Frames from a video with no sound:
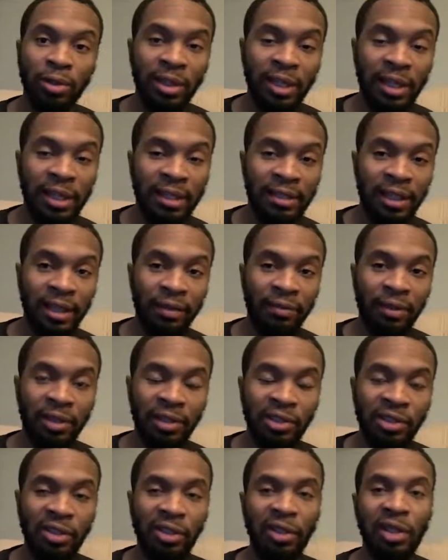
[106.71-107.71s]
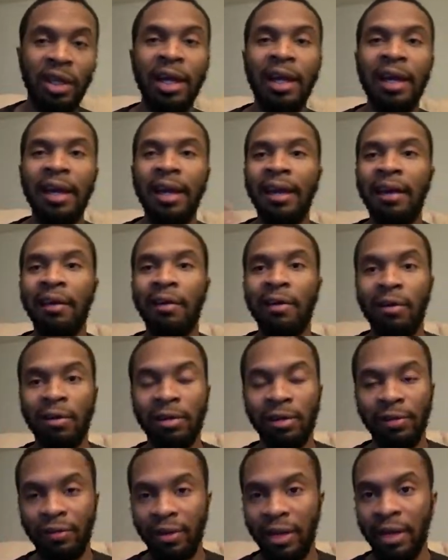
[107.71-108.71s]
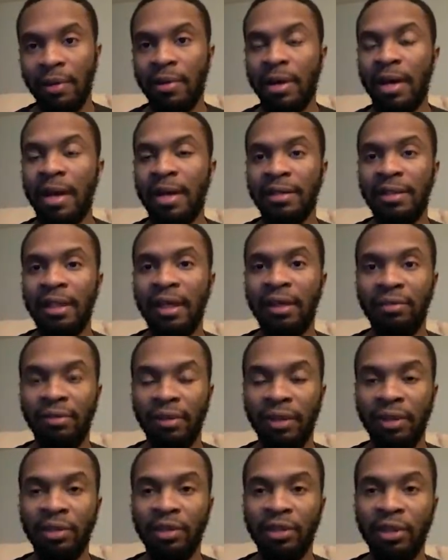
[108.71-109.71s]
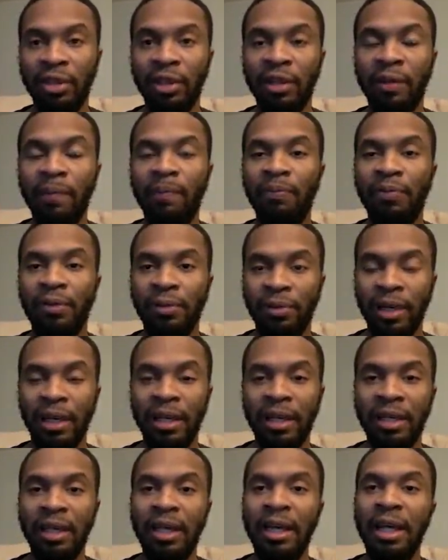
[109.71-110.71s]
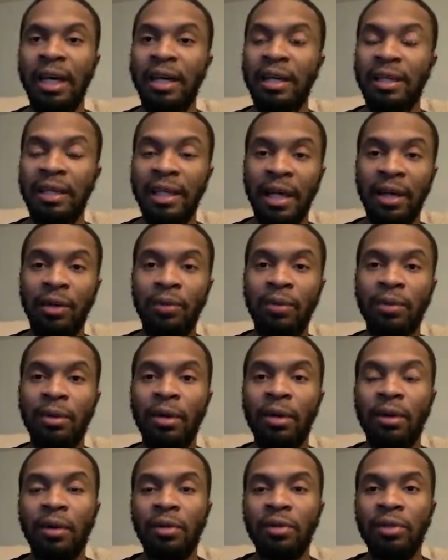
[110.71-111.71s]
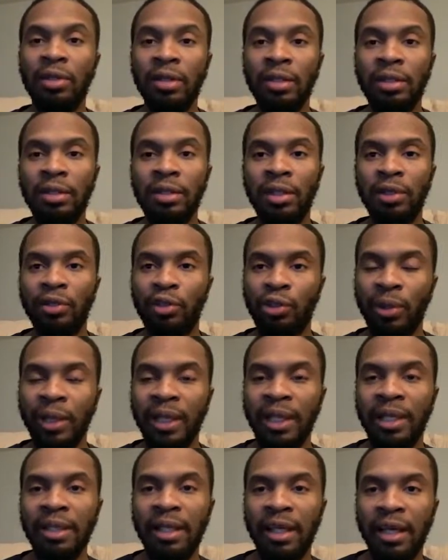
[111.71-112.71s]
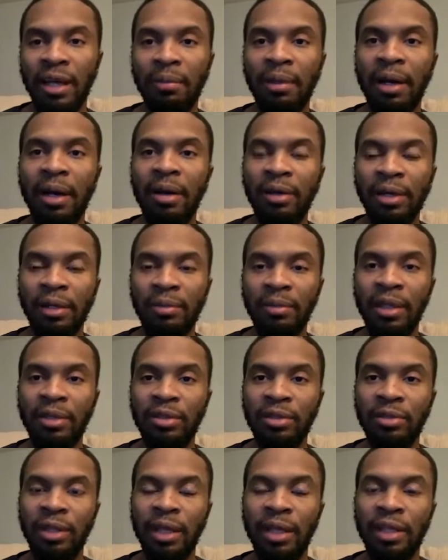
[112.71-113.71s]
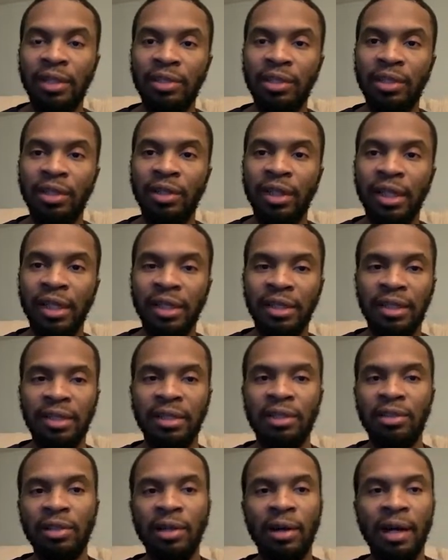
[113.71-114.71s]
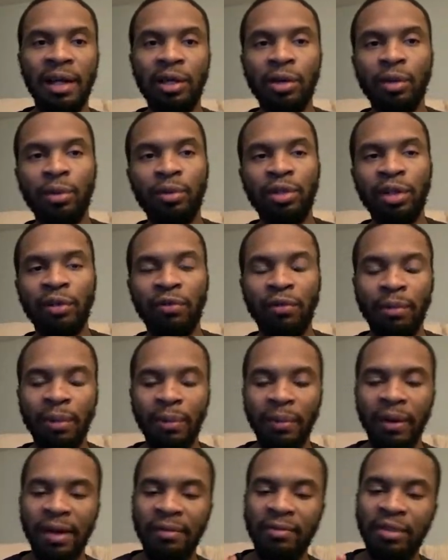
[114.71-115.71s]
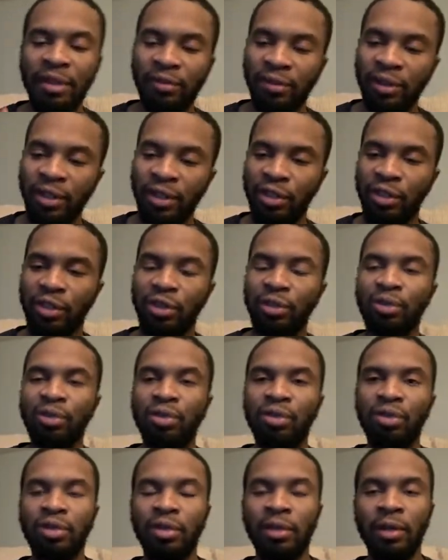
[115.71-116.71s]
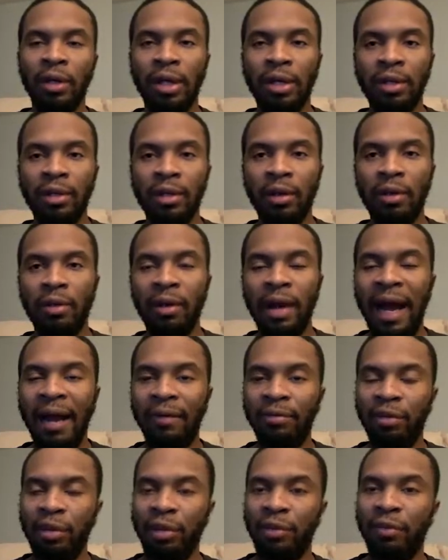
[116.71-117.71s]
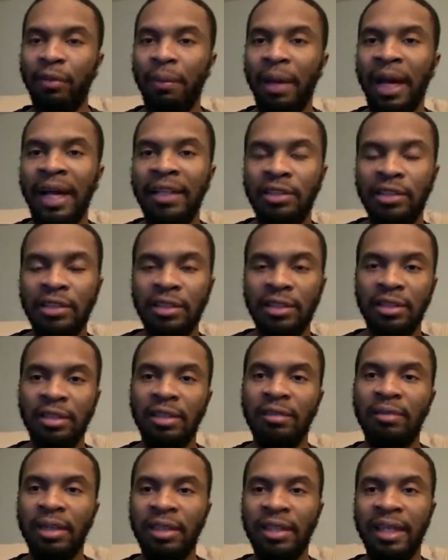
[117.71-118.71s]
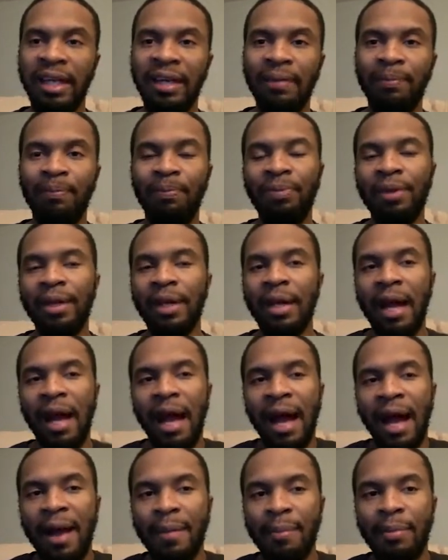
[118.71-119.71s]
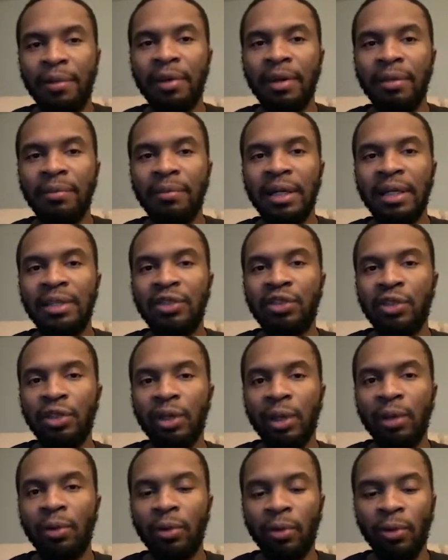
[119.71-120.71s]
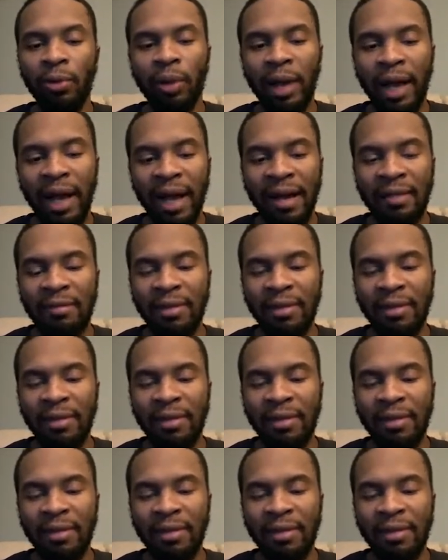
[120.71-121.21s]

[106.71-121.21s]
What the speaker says: contact finisher and Hall of Fame contact finisher, okay? Now, the tricky thing about NBA 2K this year is, you know, I know different people have different issues, you know, after different patches and stuff like that. I pretty much don't have a